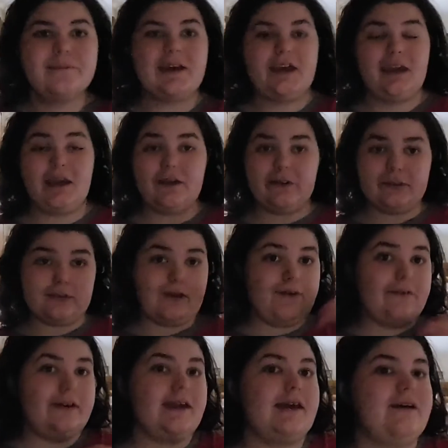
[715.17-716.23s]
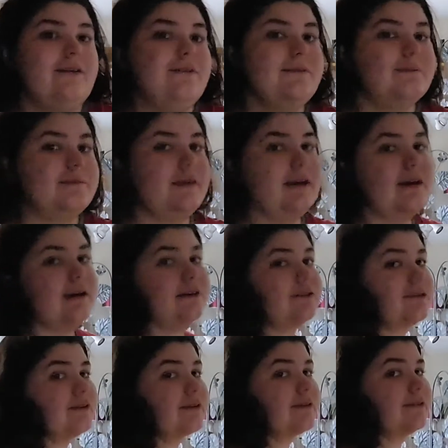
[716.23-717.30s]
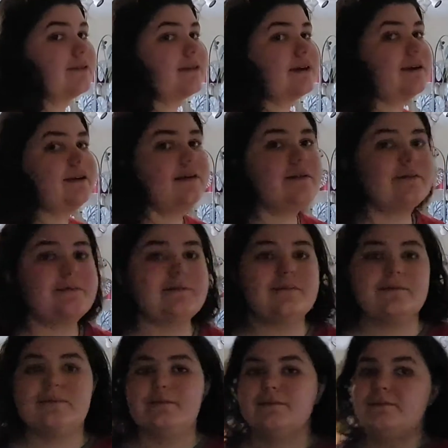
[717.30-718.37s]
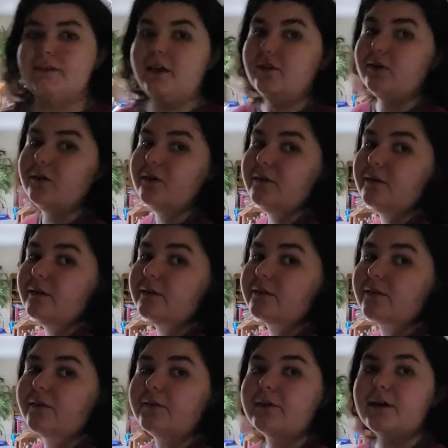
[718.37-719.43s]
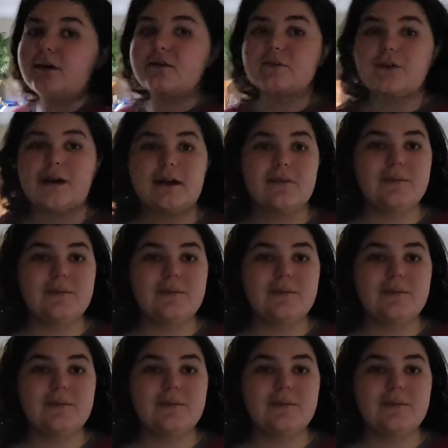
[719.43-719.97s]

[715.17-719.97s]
My hair is growing out, as you can see here. It's growing out quite a